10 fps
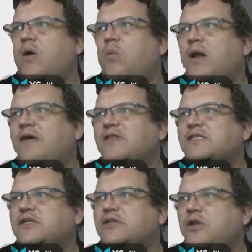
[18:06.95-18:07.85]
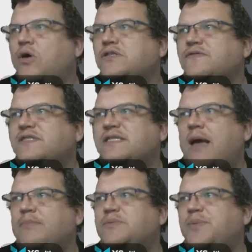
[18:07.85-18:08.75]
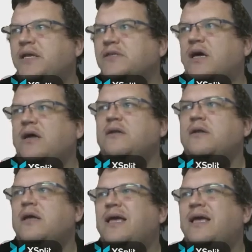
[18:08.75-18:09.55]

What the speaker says: Whenever there's a lot of steps being done,